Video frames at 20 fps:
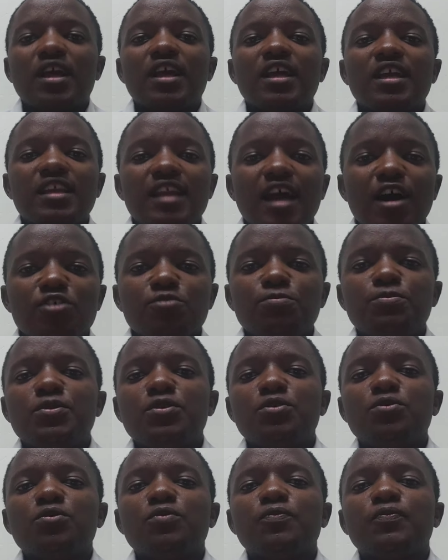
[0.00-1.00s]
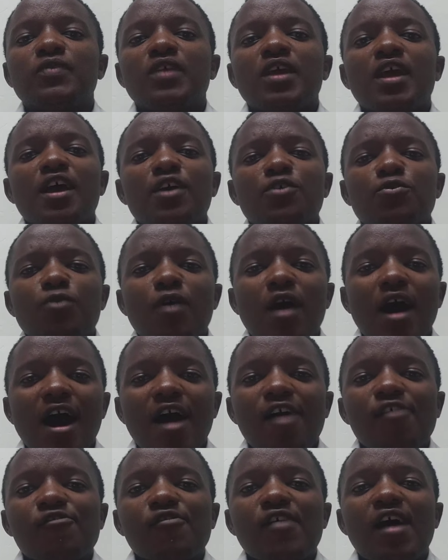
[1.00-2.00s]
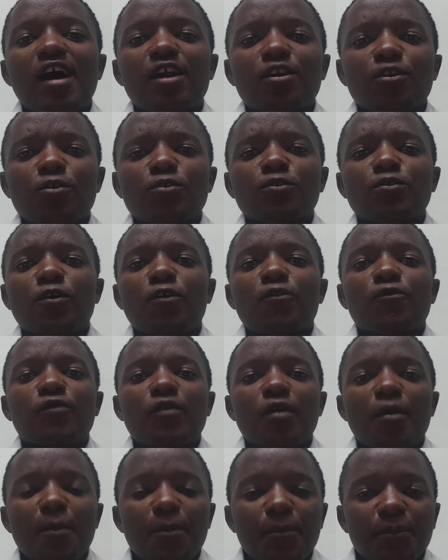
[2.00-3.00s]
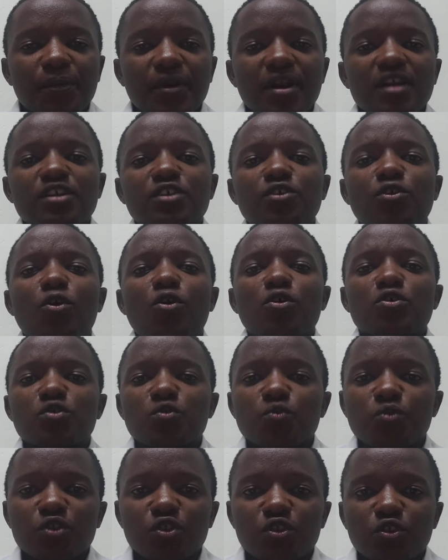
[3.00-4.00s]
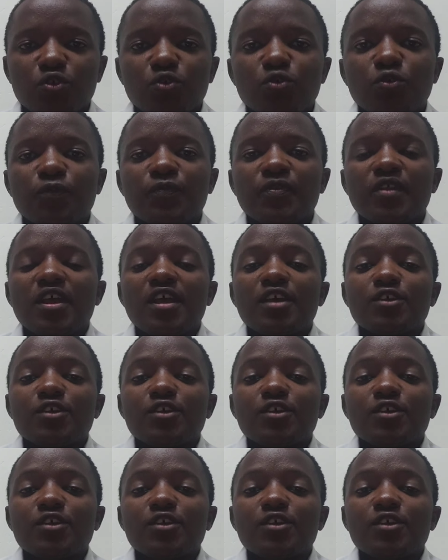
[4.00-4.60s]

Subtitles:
In Ausbildung, you have a lot of practicals with you.